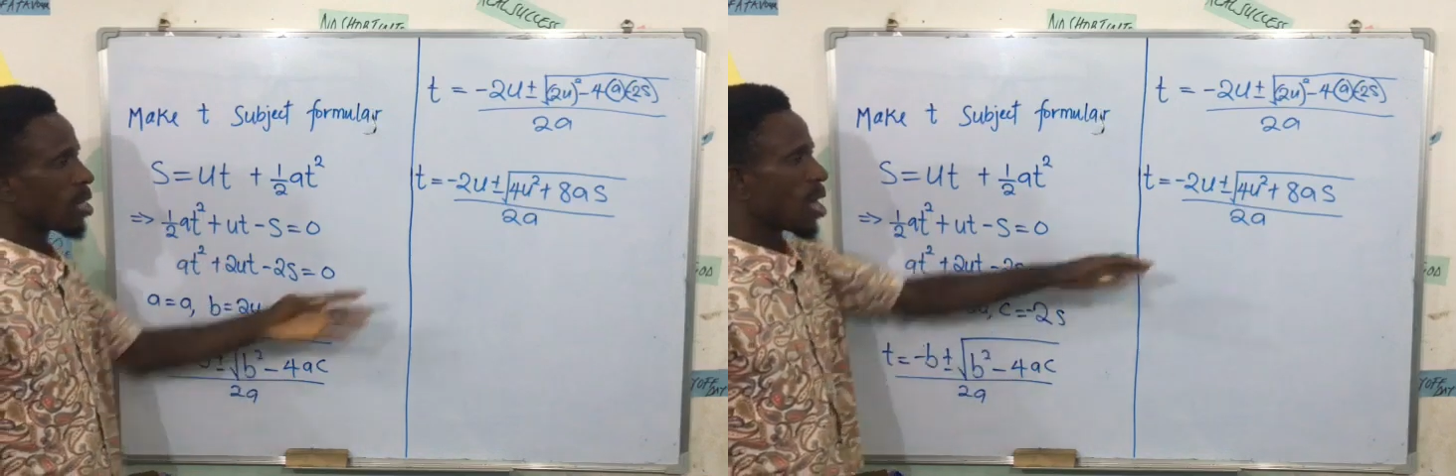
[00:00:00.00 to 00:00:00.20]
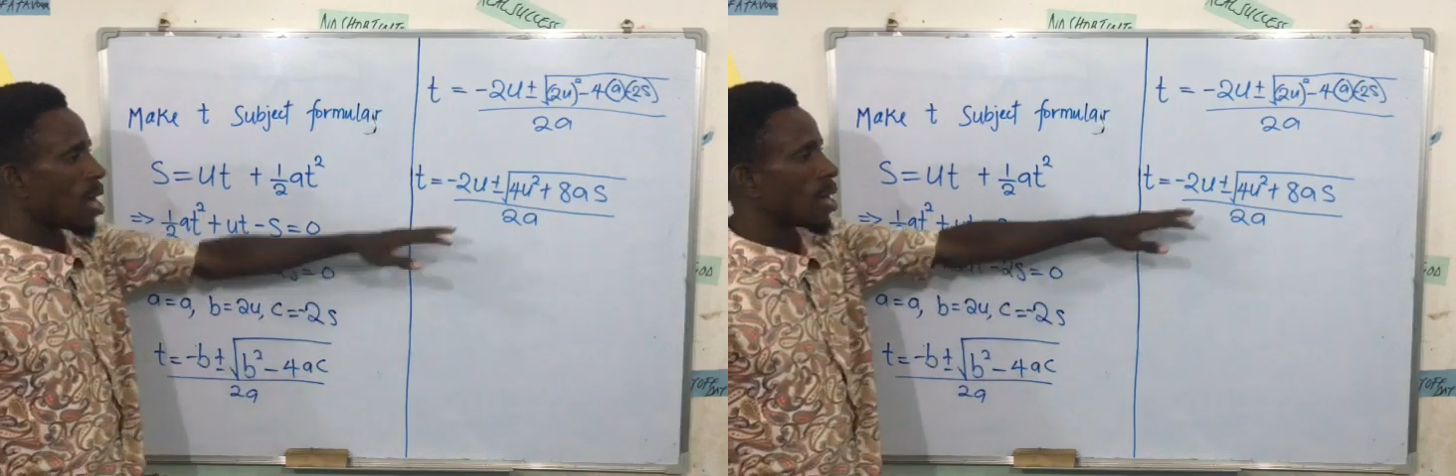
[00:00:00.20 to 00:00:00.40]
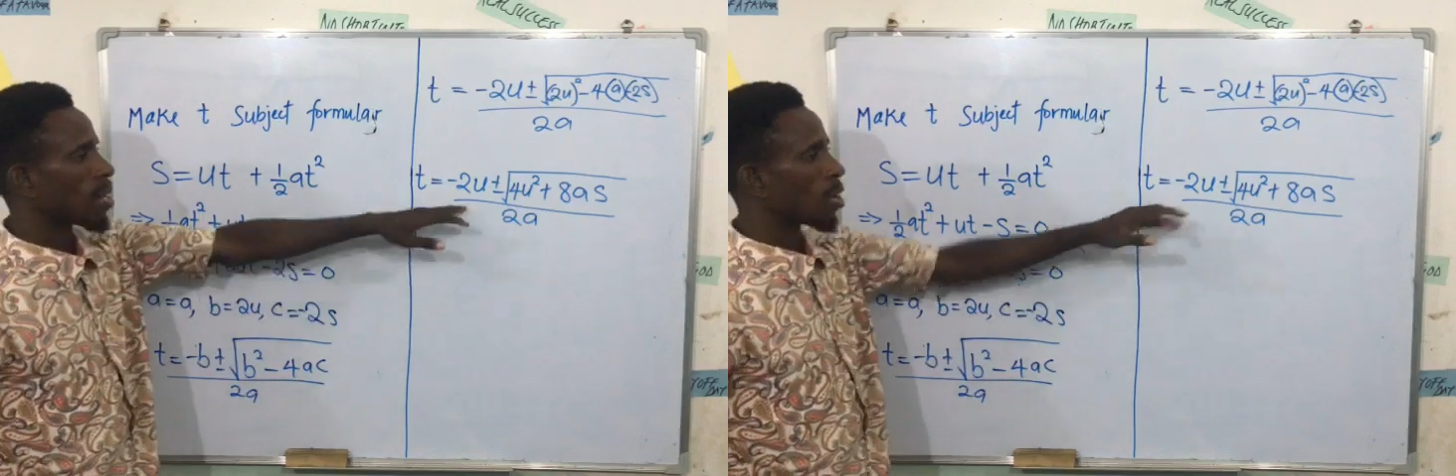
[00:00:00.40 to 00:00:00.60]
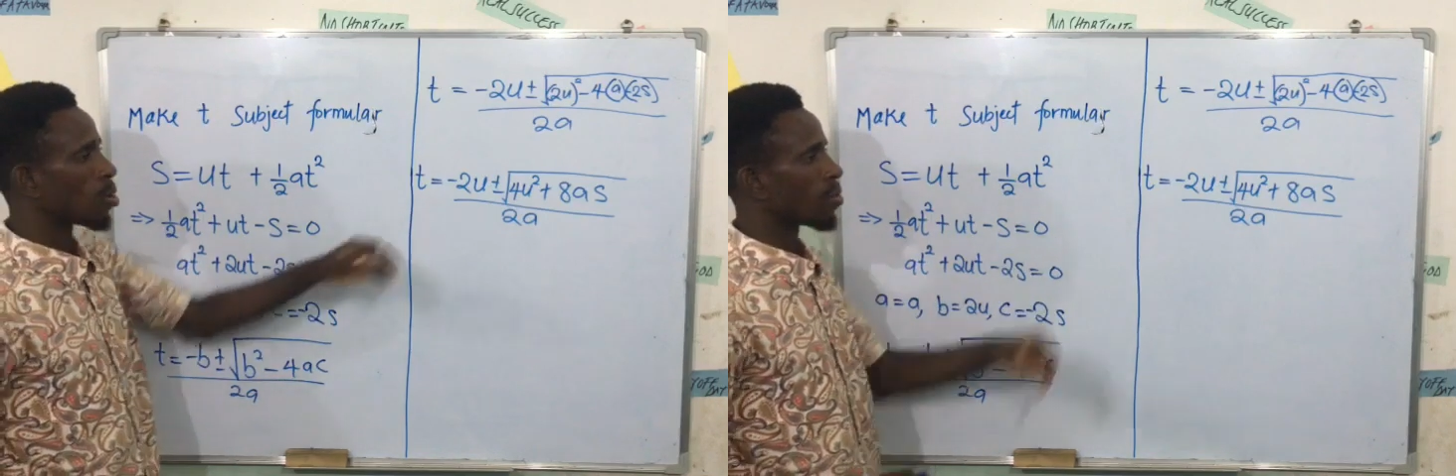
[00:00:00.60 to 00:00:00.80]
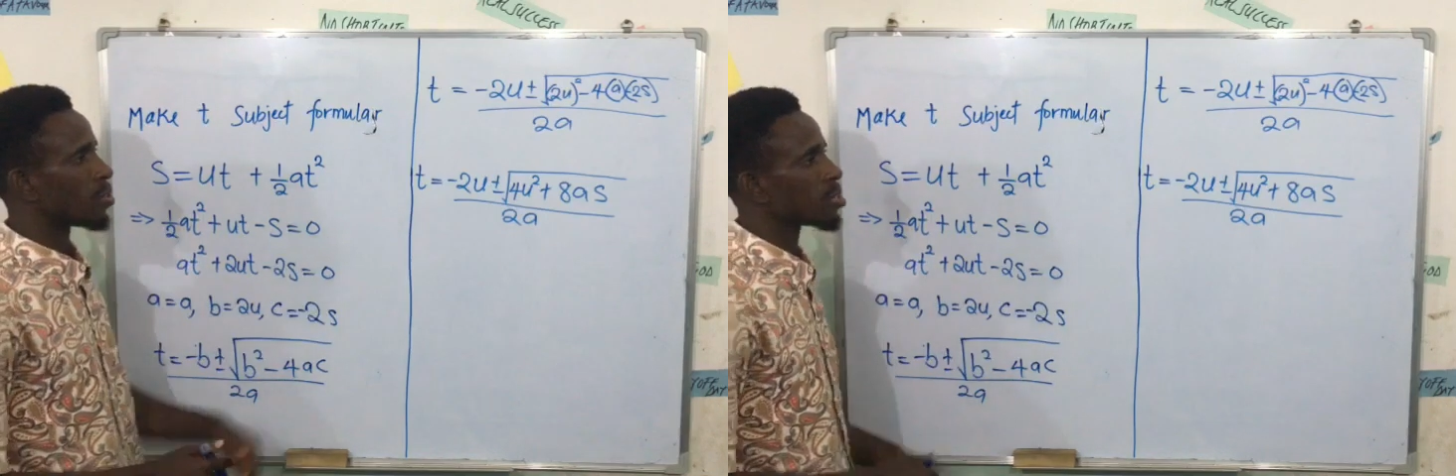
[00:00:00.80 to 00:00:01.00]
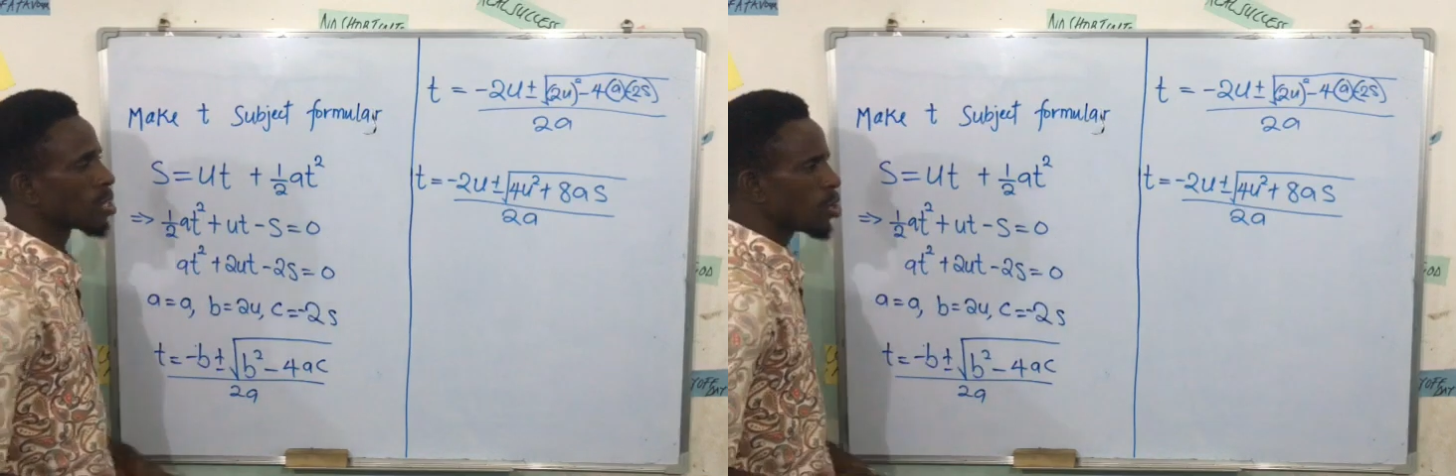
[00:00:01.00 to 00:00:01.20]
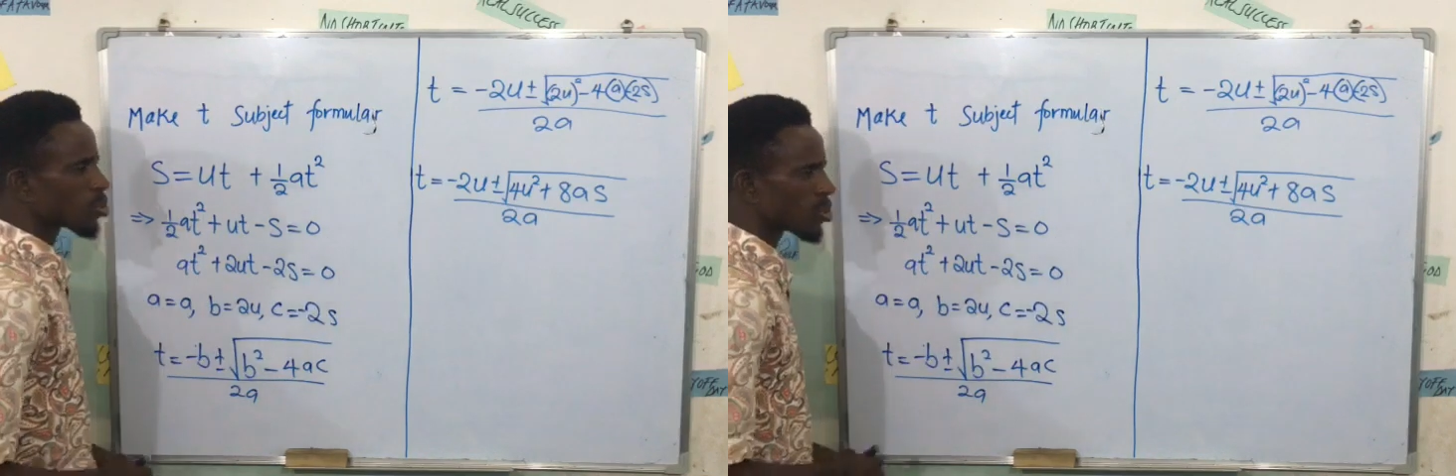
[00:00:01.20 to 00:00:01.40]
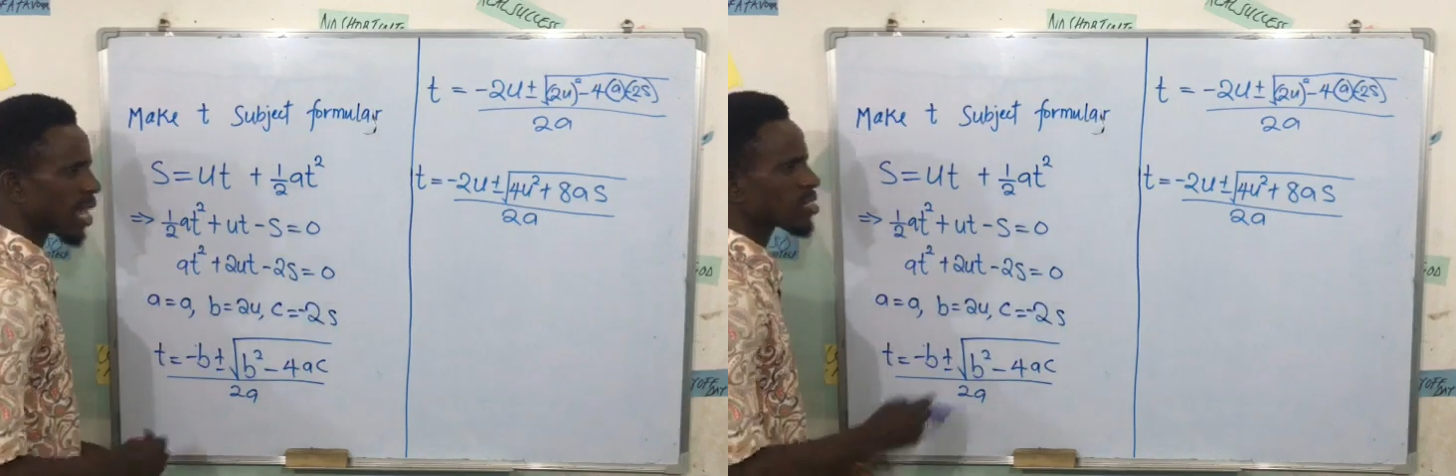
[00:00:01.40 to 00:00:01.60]
and I got this. So
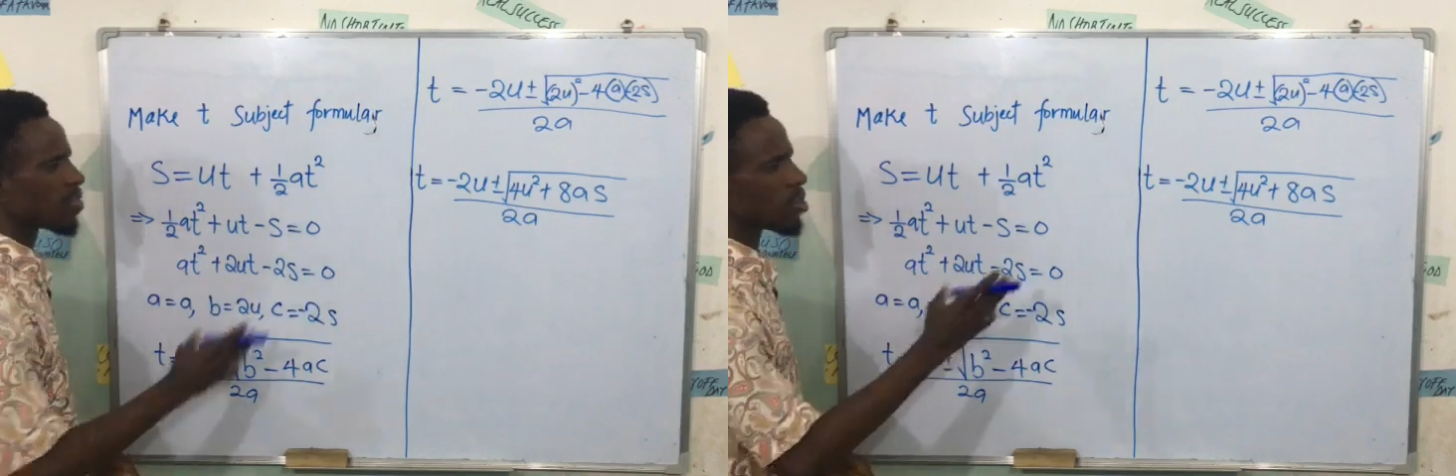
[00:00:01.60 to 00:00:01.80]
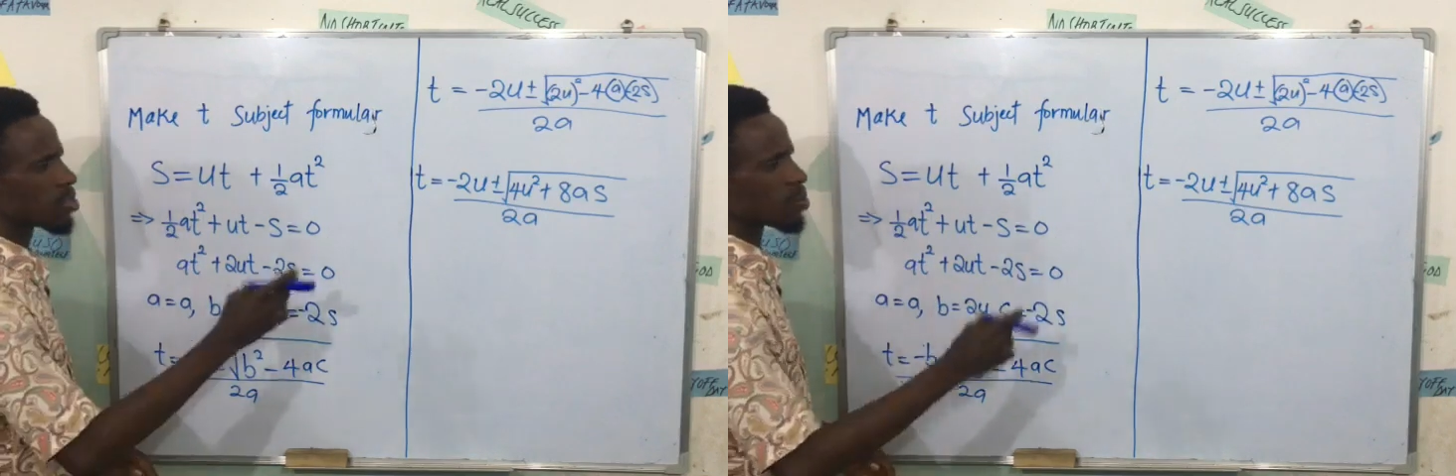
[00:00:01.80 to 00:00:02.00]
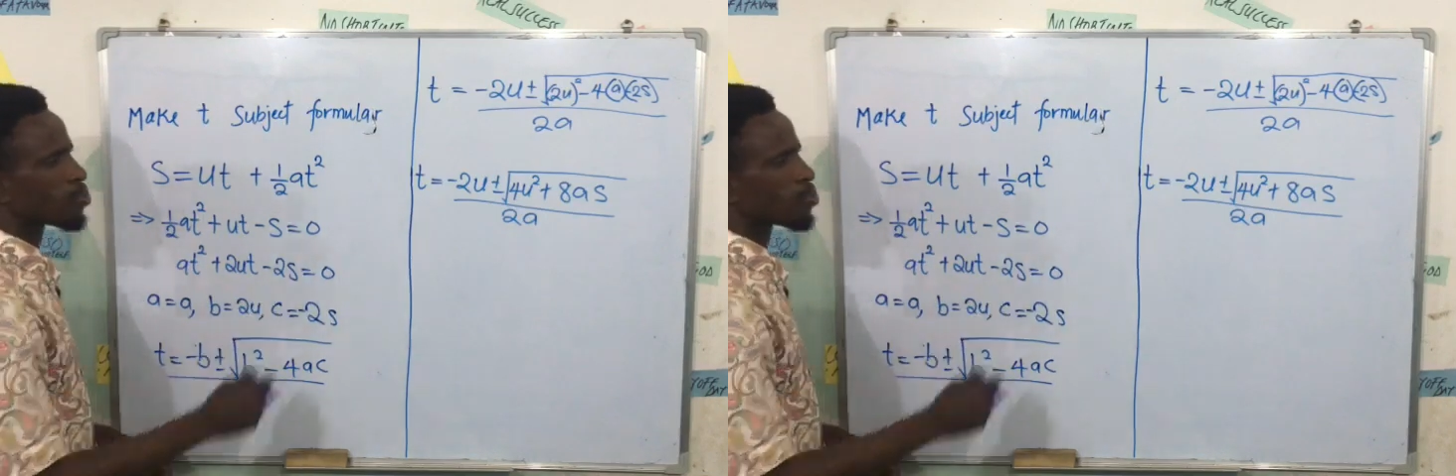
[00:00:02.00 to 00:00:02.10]
that's a very simple